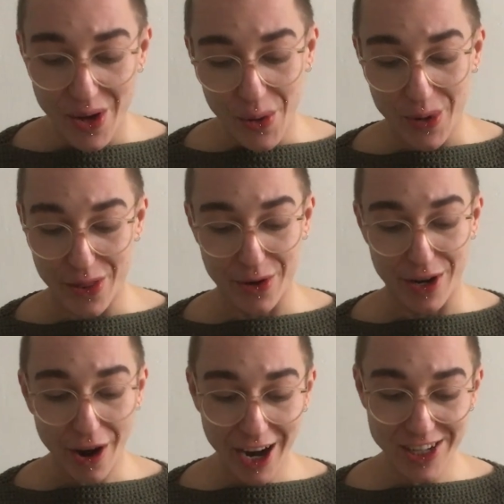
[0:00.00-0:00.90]
Whether in
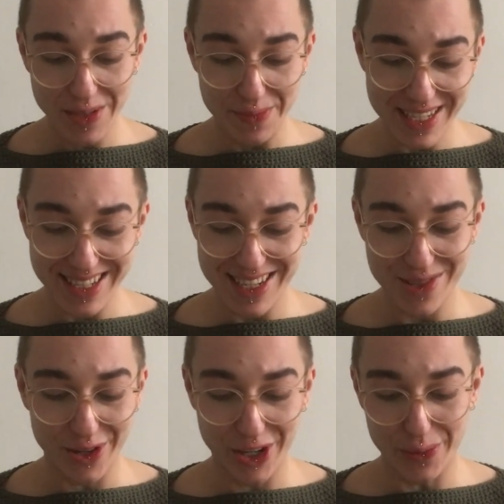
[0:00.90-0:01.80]
art, business,
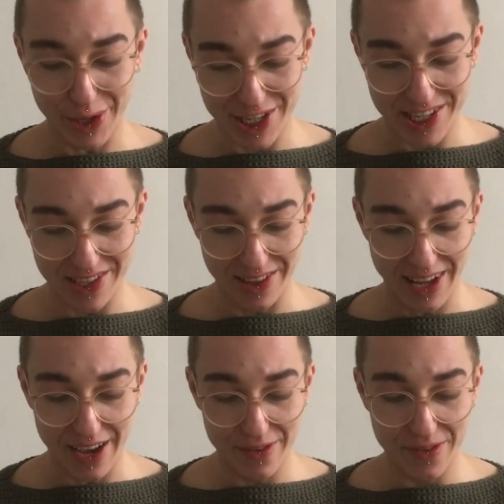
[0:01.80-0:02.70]
or your personal
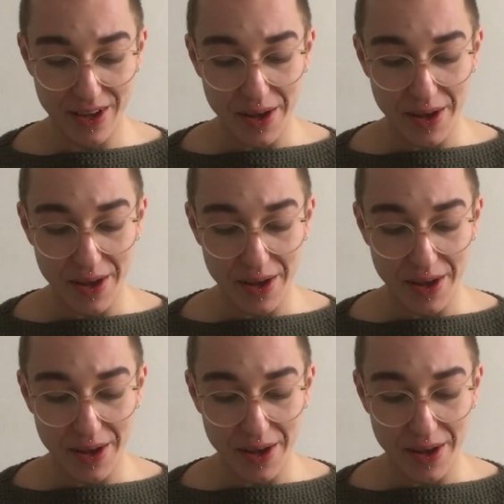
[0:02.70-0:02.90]
life,